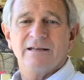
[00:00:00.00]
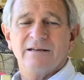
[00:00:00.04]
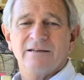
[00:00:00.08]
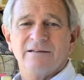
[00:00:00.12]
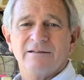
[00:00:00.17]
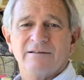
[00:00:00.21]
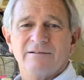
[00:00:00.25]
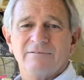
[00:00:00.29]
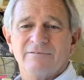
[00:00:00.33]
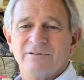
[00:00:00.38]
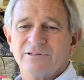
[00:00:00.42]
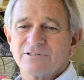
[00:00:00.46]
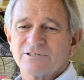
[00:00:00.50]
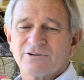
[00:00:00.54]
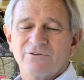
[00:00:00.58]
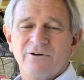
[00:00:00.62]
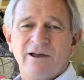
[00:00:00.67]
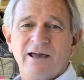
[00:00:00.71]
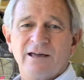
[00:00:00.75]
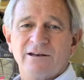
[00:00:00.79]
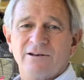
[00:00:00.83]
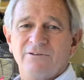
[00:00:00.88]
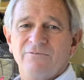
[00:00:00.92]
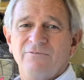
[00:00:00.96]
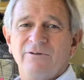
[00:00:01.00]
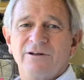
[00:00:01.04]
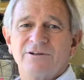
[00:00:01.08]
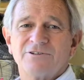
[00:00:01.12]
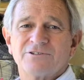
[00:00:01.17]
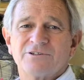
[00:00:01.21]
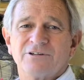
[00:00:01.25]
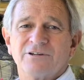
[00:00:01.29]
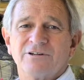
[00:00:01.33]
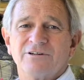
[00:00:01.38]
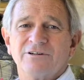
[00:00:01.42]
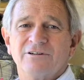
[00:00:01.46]
And this grand
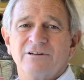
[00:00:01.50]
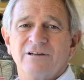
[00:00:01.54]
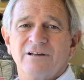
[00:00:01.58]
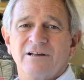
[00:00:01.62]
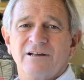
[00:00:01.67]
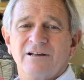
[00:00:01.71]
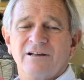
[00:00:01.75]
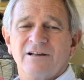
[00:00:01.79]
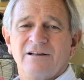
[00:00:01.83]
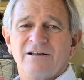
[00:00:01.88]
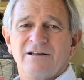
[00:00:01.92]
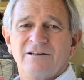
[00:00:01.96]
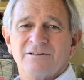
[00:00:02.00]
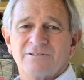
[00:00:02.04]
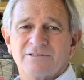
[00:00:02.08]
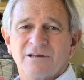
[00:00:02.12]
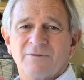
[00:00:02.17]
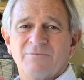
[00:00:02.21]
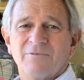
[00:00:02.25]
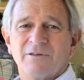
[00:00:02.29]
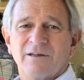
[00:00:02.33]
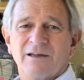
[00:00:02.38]
adventure is